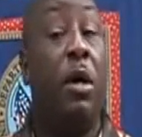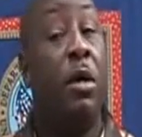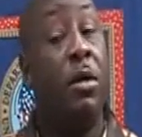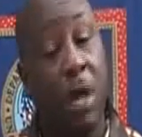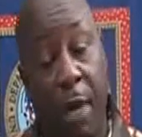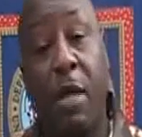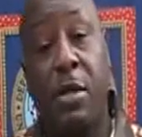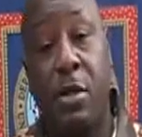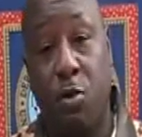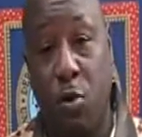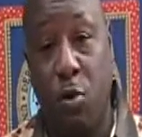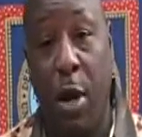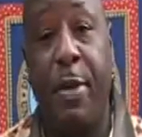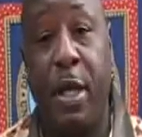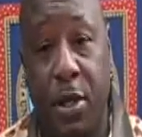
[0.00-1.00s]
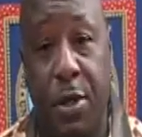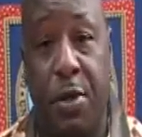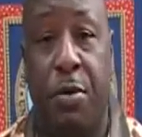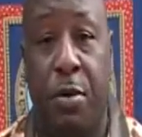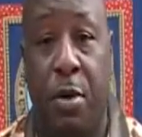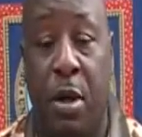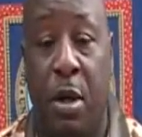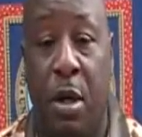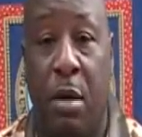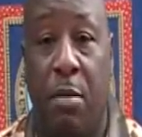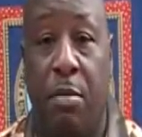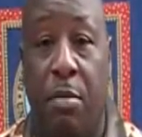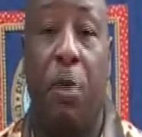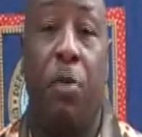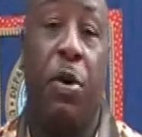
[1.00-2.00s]
We're going to talk about some women too,
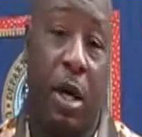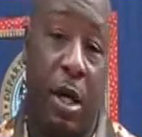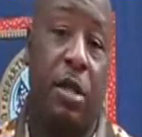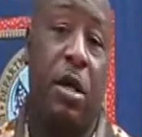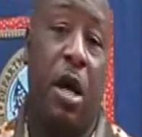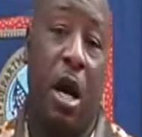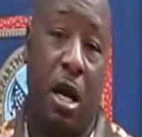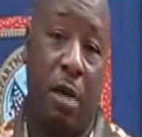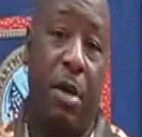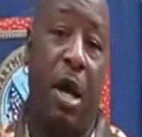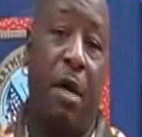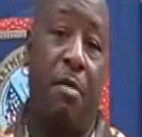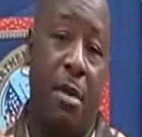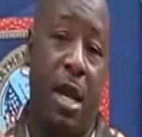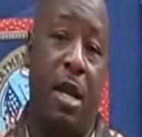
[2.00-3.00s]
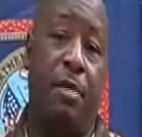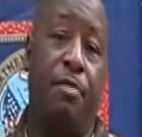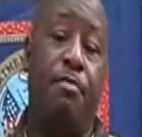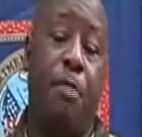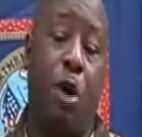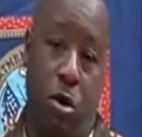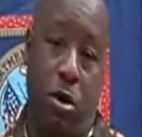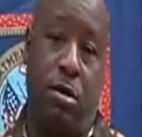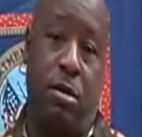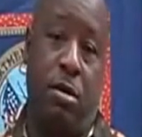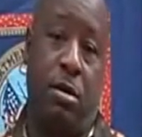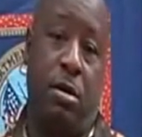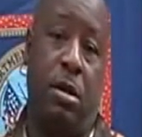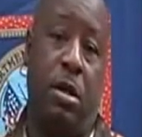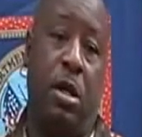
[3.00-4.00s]
but we're going to talk about men more,
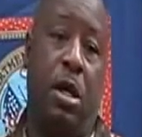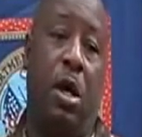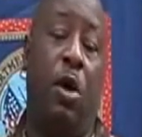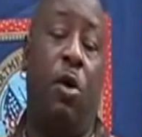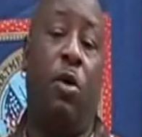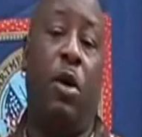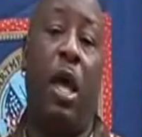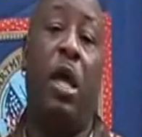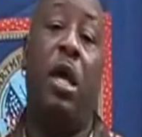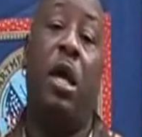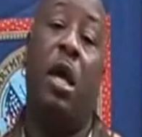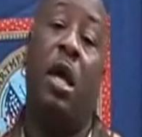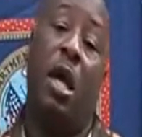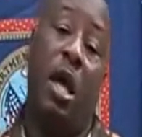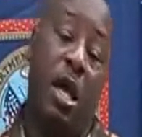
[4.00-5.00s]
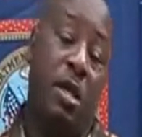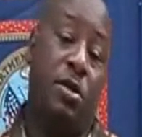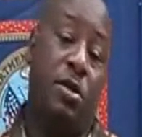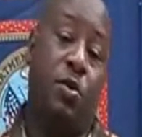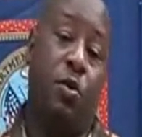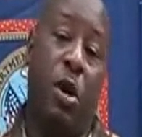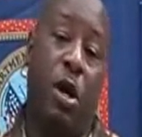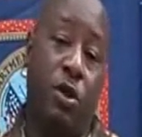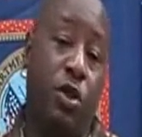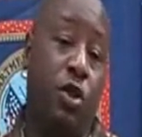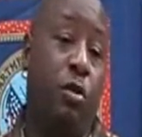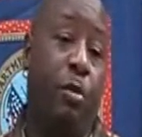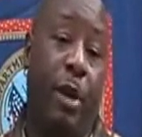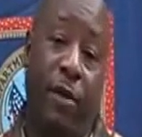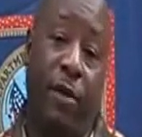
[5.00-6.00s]
okay? And as
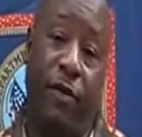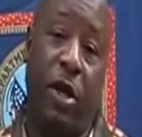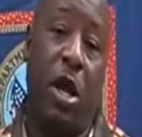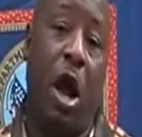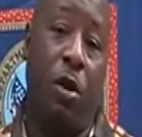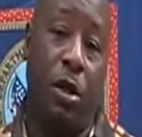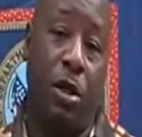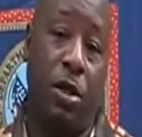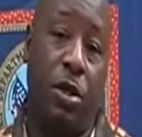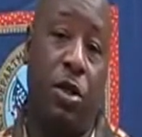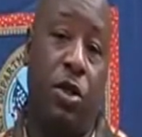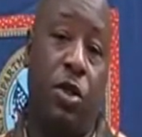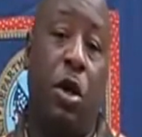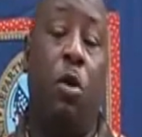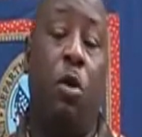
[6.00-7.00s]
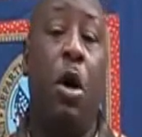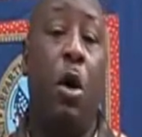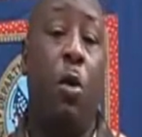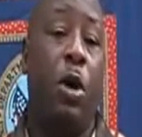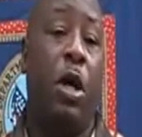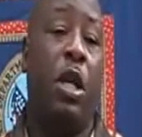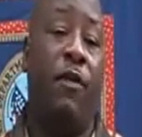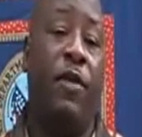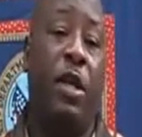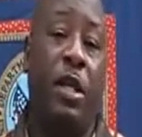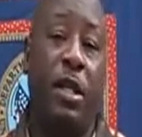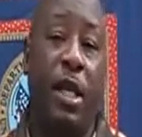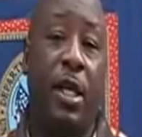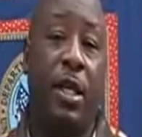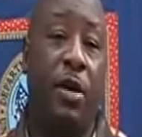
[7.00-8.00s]
well as you'll be able to call into the show. We're going to
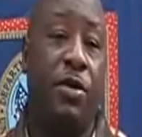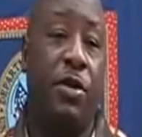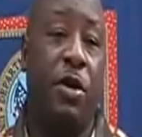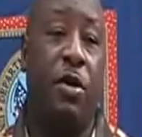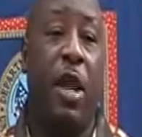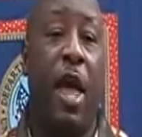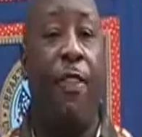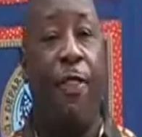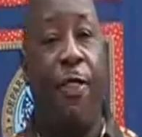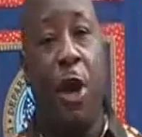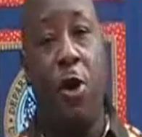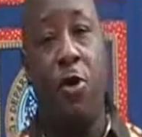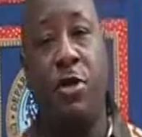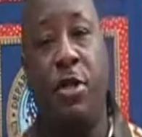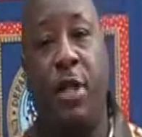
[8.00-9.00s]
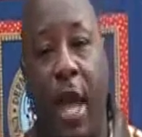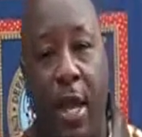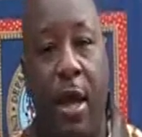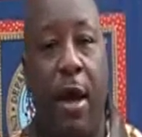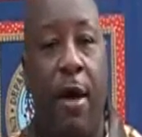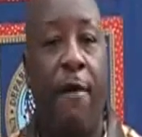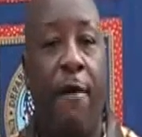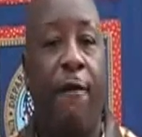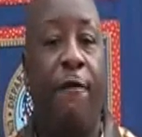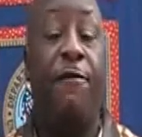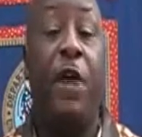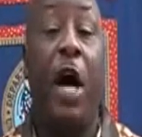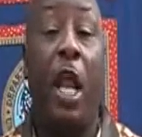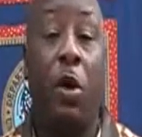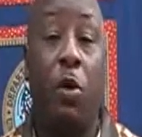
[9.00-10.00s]
give you the details on that Thursday.
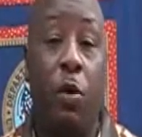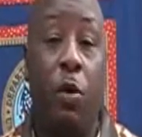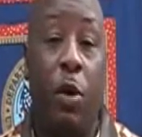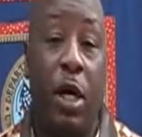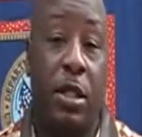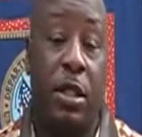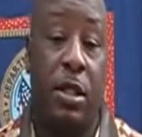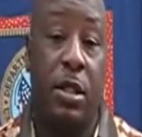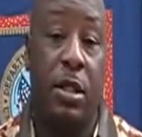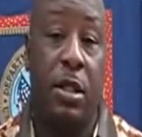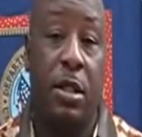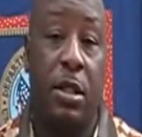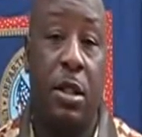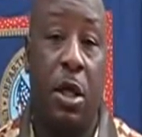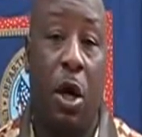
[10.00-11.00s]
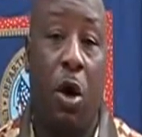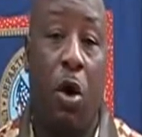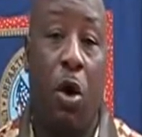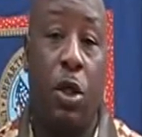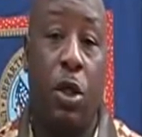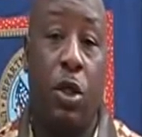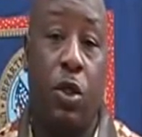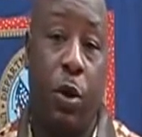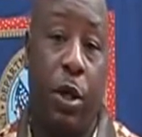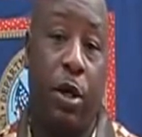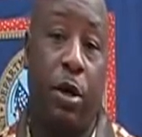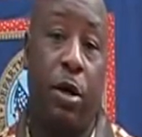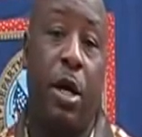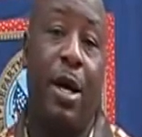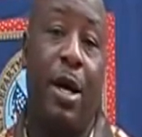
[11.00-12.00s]
Follow us on
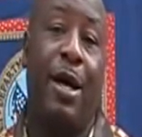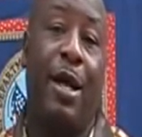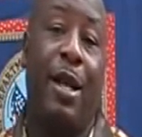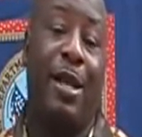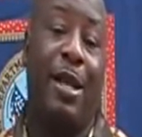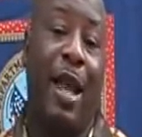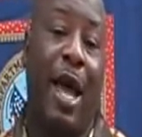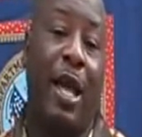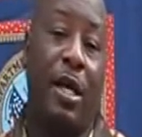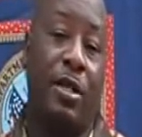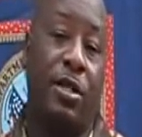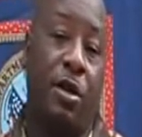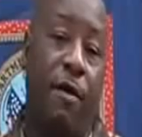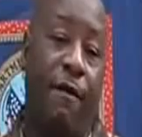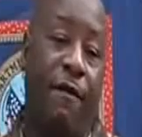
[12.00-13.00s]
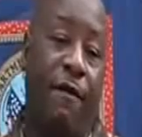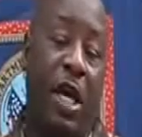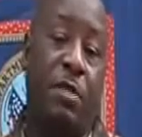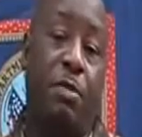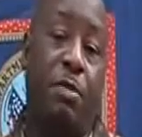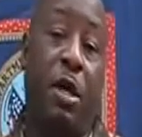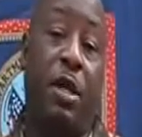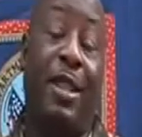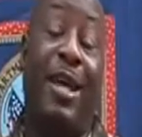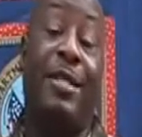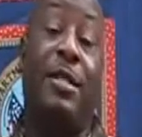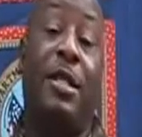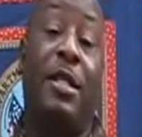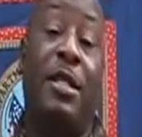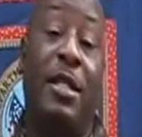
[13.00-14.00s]
Twitter, like us on Facebook.
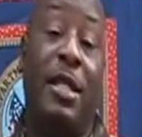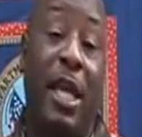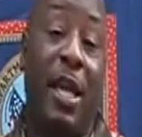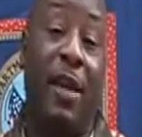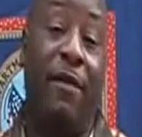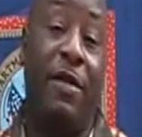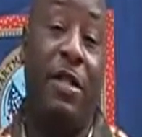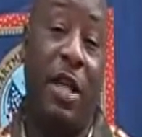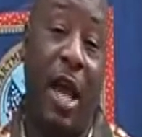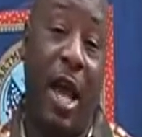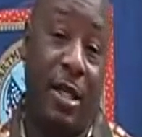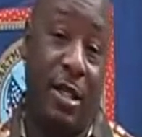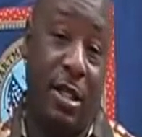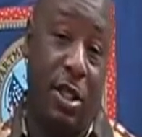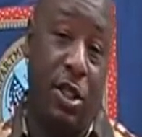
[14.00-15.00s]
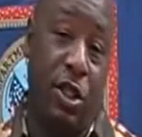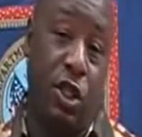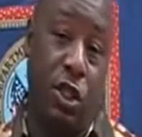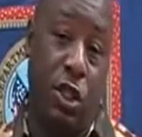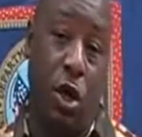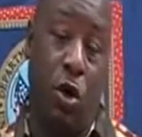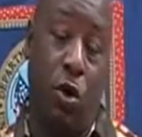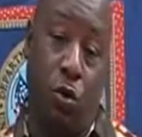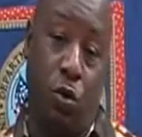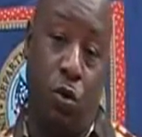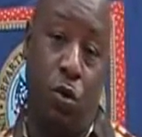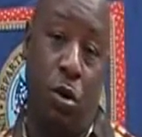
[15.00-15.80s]
That's the Steve Jackson Show.